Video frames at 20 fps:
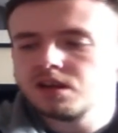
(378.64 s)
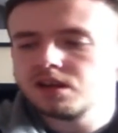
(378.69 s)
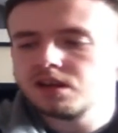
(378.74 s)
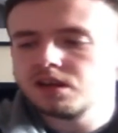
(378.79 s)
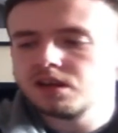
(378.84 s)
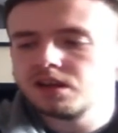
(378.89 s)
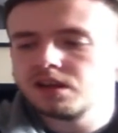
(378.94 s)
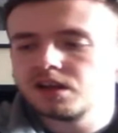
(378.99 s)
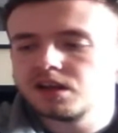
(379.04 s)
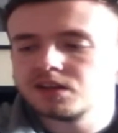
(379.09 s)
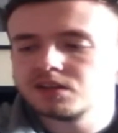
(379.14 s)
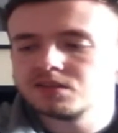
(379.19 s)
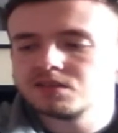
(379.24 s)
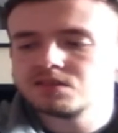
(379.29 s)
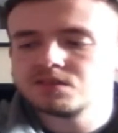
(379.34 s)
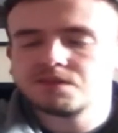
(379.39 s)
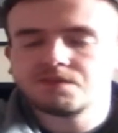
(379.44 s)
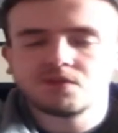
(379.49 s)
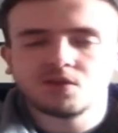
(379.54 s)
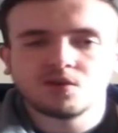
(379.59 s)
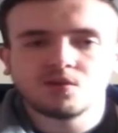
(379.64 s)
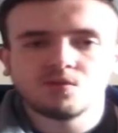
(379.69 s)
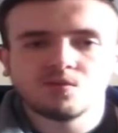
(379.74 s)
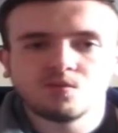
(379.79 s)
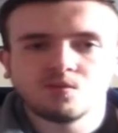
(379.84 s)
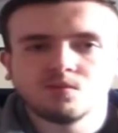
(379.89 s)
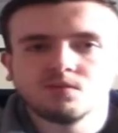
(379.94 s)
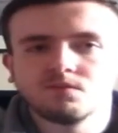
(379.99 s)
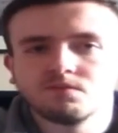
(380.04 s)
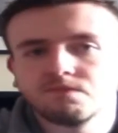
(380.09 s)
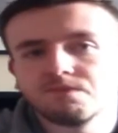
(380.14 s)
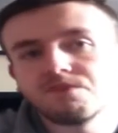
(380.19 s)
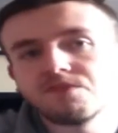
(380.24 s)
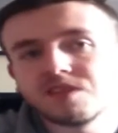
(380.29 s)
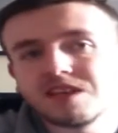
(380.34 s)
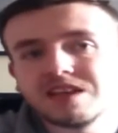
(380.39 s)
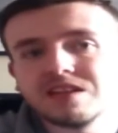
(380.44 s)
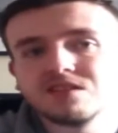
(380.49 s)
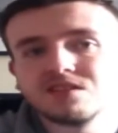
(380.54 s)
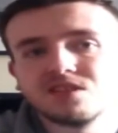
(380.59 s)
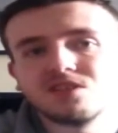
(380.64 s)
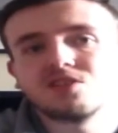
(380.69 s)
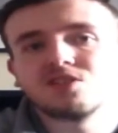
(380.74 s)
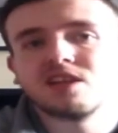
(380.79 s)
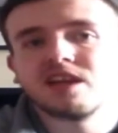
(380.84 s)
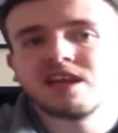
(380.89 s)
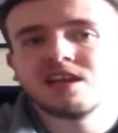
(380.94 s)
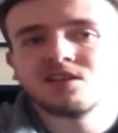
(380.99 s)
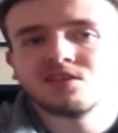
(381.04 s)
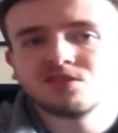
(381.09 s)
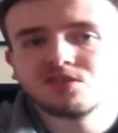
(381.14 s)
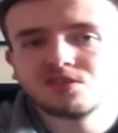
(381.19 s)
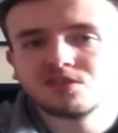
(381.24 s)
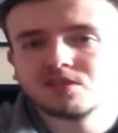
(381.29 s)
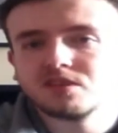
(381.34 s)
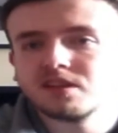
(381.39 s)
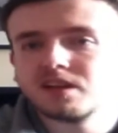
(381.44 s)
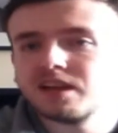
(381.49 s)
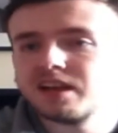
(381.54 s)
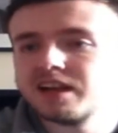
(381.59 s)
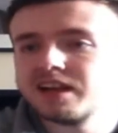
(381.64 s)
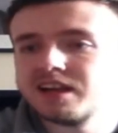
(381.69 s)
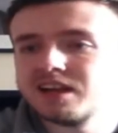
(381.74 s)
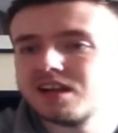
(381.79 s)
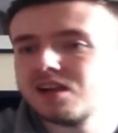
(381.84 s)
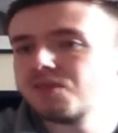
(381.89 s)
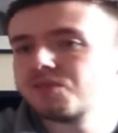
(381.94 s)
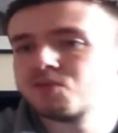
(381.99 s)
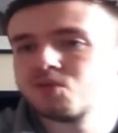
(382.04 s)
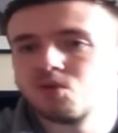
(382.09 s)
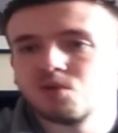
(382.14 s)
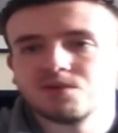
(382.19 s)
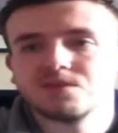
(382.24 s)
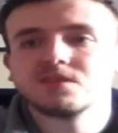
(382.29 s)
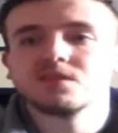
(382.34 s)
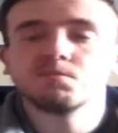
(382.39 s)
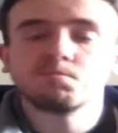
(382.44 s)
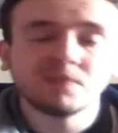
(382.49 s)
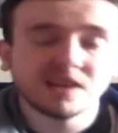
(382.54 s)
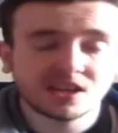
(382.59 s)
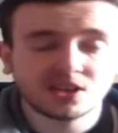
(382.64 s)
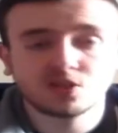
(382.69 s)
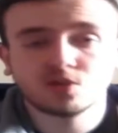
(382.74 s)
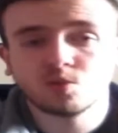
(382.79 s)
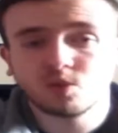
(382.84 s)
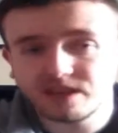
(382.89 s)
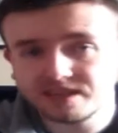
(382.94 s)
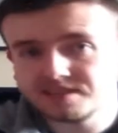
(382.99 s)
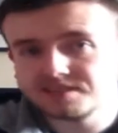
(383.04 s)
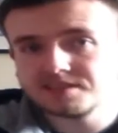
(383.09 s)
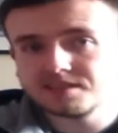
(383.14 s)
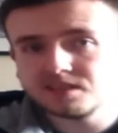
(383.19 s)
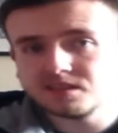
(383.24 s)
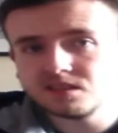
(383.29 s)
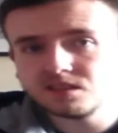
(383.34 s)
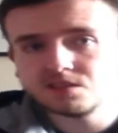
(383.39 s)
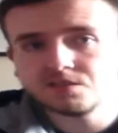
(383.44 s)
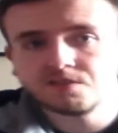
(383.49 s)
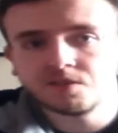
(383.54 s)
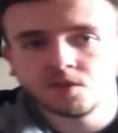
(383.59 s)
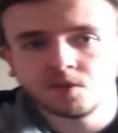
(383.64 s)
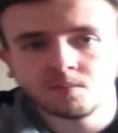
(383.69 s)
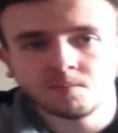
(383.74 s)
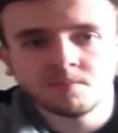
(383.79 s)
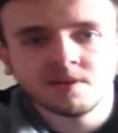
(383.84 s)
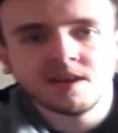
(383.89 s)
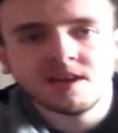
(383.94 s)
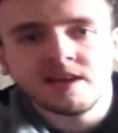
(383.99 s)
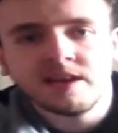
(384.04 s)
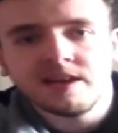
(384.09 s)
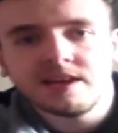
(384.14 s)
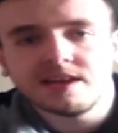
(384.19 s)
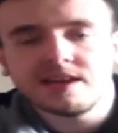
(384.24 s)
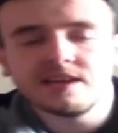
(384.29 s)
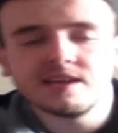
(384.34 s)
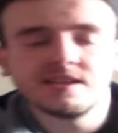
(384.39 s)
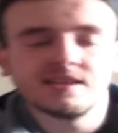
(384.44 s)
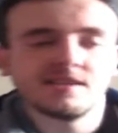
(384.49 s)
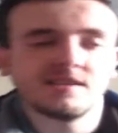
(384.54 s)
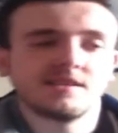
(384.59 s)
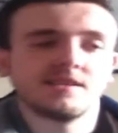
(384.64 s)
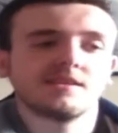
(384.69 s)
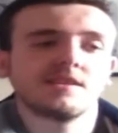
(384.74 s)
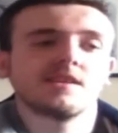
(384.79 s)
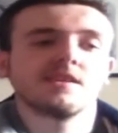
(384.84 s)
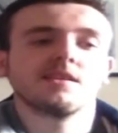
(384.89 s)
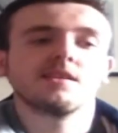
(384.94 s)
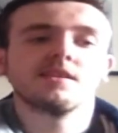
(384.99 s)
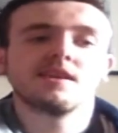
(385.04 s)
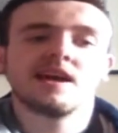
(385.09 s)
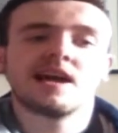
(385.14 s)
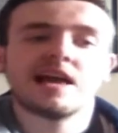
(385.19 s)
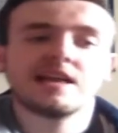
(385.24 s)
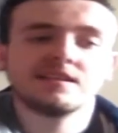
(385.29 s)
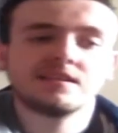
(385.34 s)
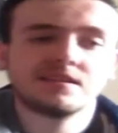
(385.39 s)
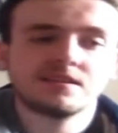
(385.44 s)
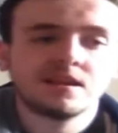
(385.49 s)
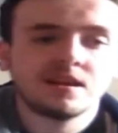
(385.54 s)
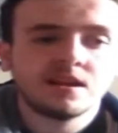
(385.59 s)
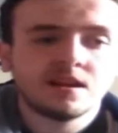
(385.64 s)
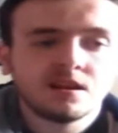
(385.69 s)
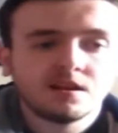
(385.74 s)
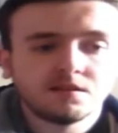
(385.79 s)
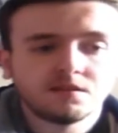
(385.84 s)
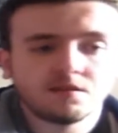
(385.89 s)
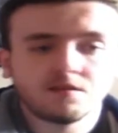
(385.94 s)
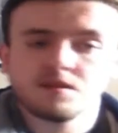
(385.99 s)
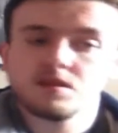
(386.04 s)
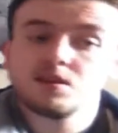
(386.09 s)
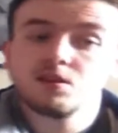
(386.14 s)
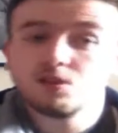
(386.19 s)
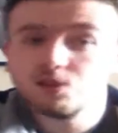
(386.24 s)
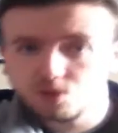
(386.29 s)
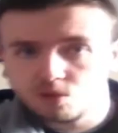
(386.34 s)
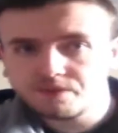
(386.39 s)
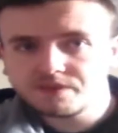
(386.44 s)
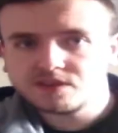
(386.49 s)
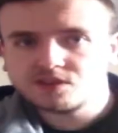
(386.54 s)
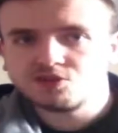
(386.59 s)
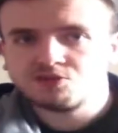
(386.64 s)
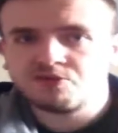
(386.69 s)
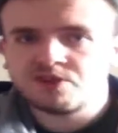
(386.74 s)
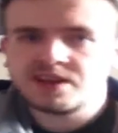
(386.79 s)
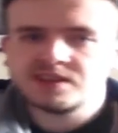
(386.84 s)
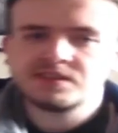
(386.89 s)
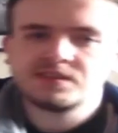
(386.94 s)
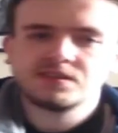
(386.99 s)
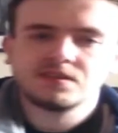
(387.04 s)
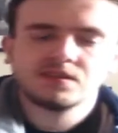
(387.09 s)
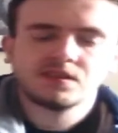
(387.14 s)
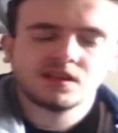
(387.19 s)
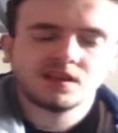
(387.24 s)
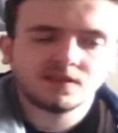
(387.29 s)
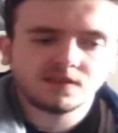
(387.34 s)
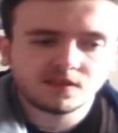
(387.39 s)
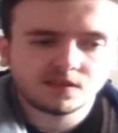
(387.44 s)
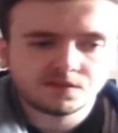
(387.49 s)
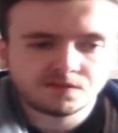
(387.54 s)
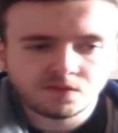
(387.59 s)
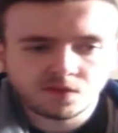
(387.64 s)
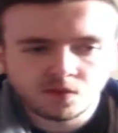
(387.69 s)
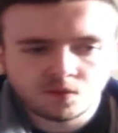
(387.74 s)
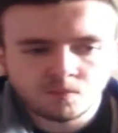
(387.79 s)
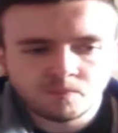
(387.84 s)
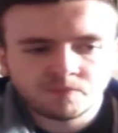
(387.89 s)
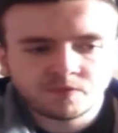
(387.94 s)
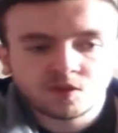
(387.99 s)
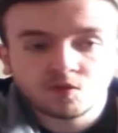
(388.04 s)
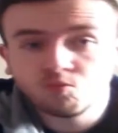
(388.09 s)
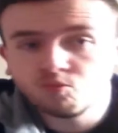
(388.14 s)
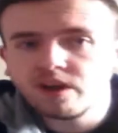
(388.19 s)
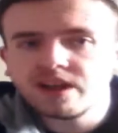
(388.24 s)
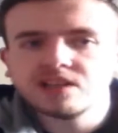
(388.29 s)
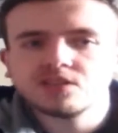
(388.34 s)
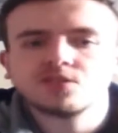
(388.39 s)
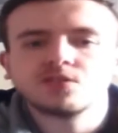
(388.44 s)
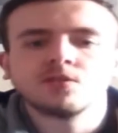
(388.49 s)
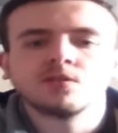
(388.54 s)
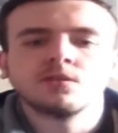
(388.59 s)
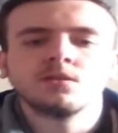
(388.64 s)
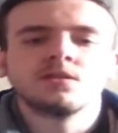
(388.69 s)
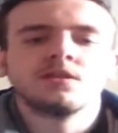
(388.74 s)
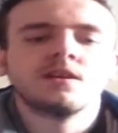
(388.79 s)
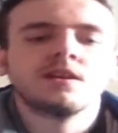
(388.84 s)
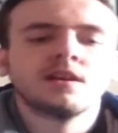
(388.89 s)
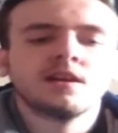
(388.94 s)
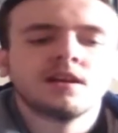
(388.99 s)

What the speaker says: there's a few things that change. Of course, the big twist in this film is that the love interest in this film, Rachel,